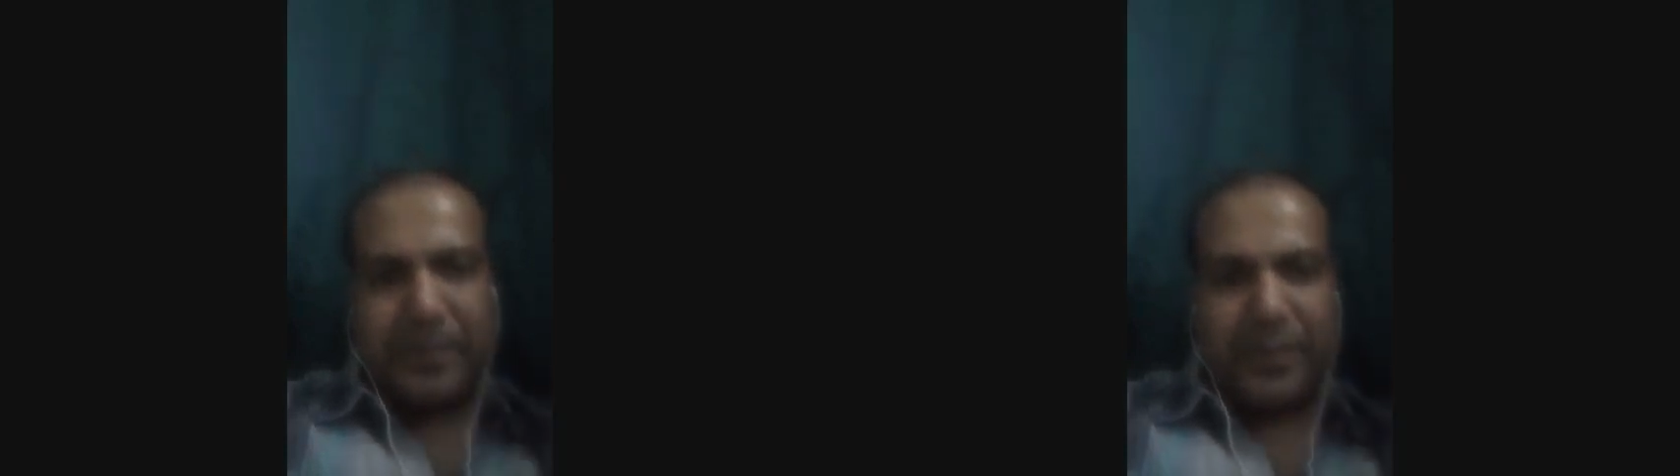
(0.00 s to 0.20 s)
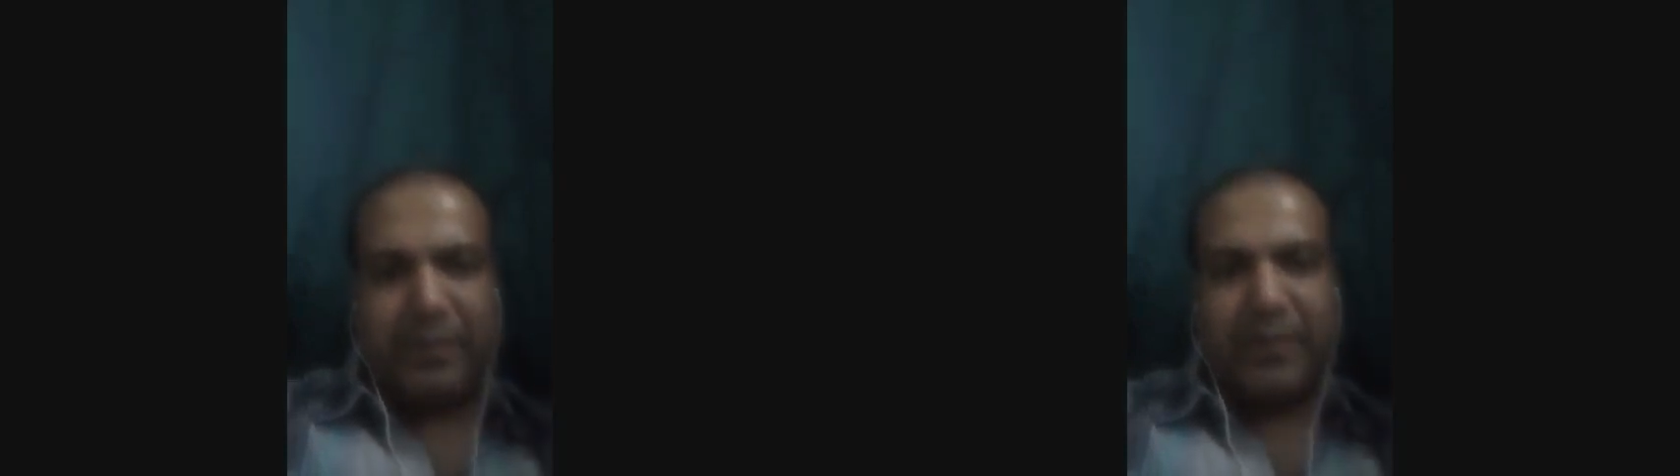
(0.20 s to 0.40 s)

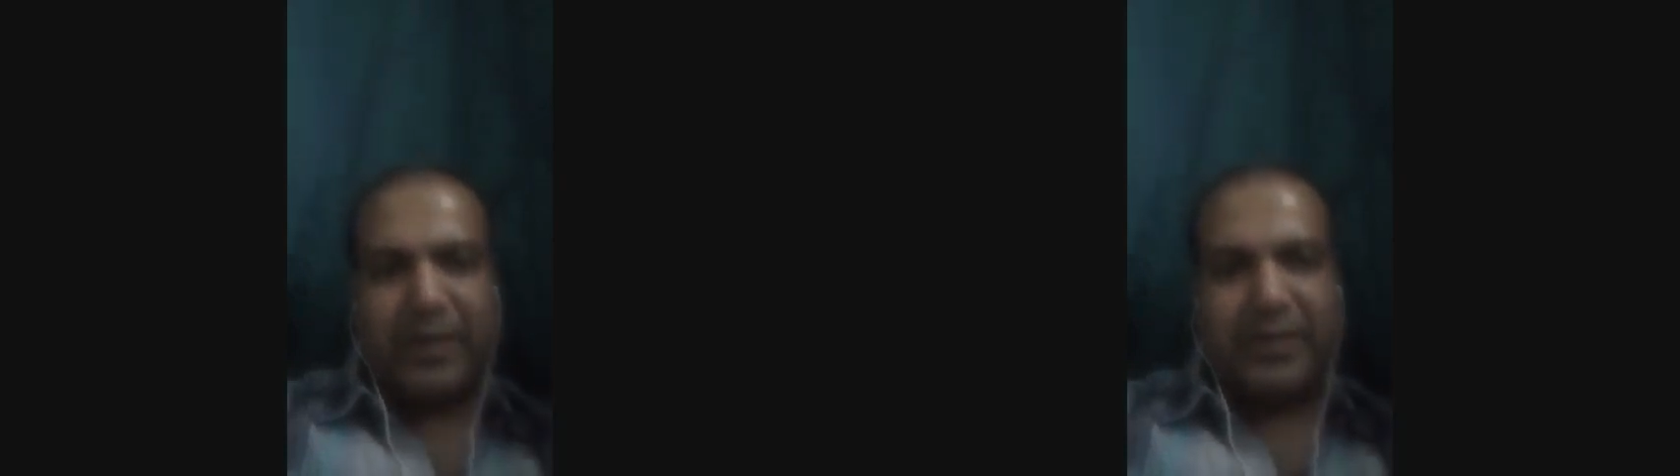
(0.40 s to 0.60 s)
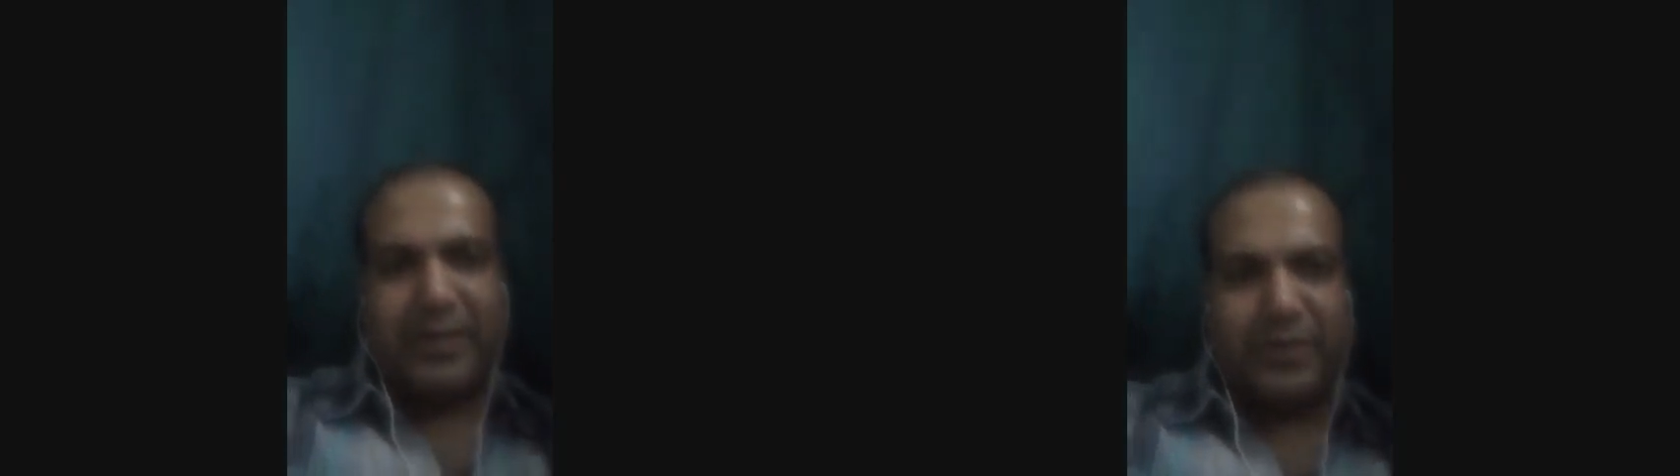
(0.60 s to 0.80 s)
even
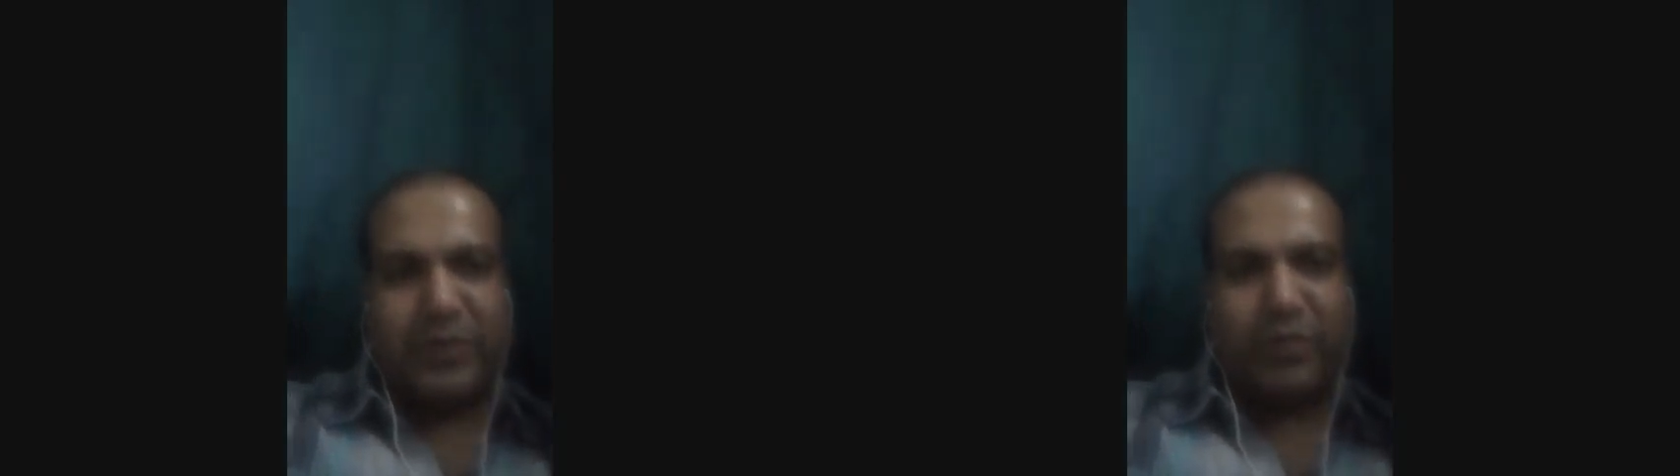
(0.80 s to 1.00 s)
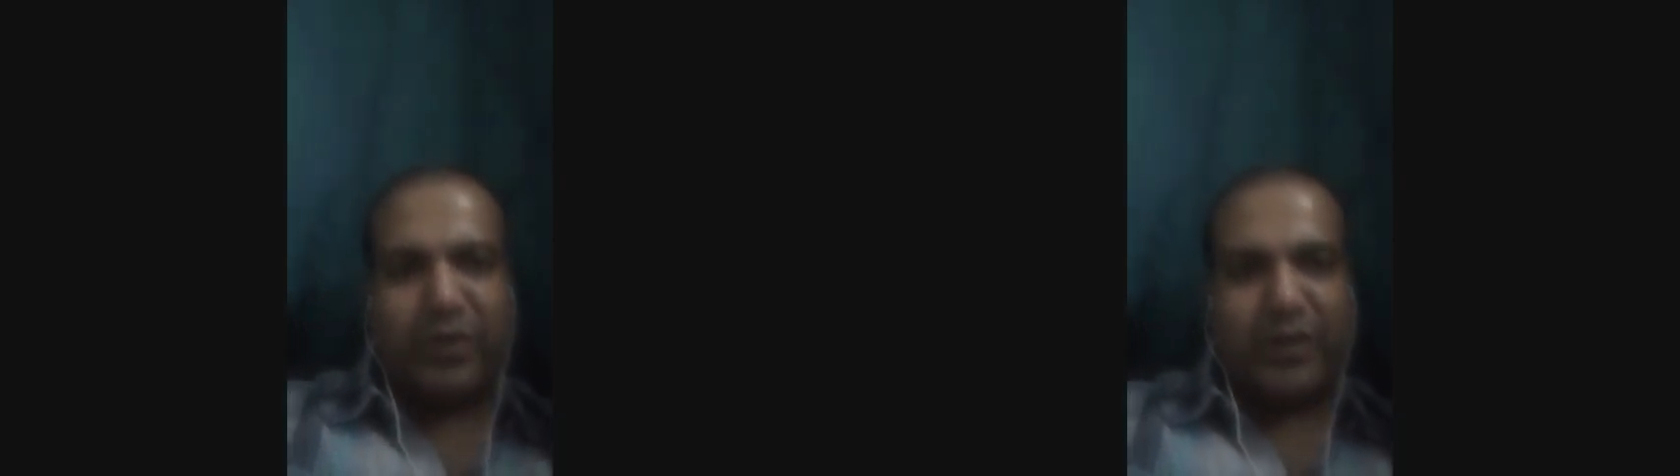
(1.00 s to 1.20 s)
at the age
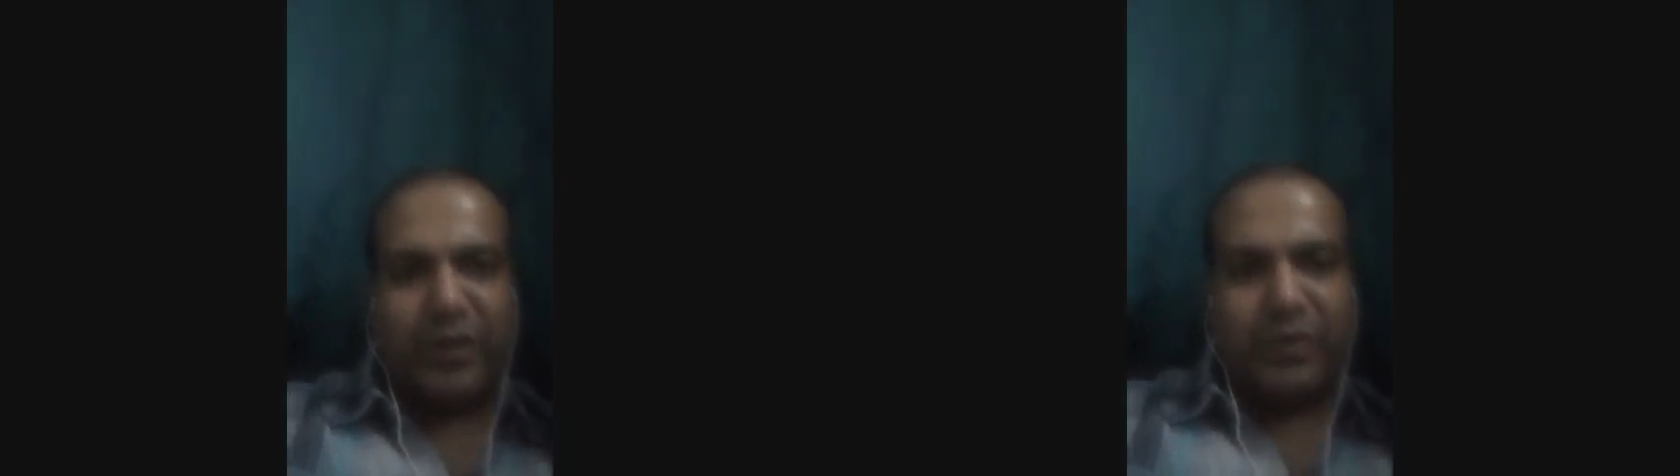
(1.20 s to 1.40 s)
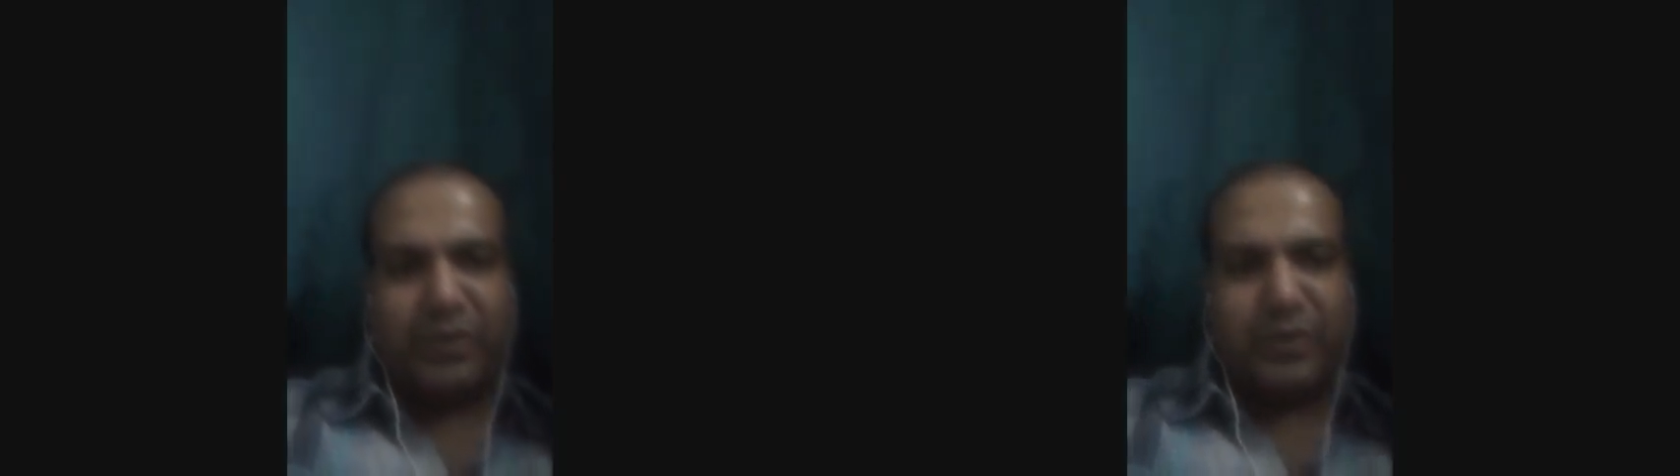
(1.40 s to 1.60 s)
of
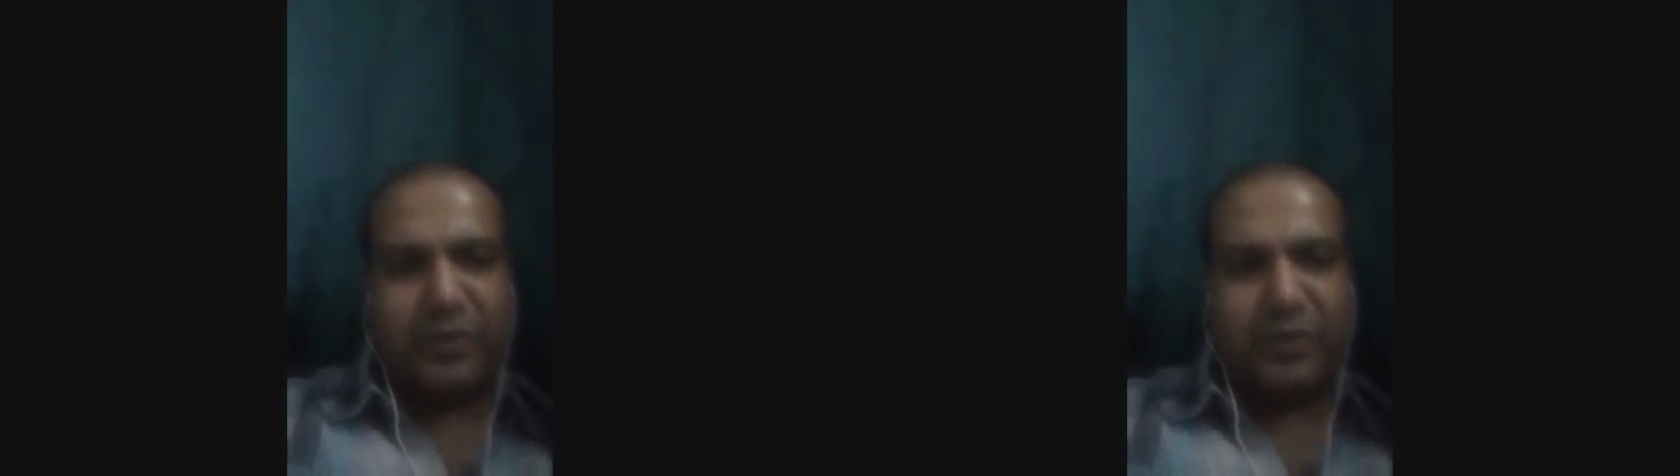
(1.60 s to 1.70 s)
42.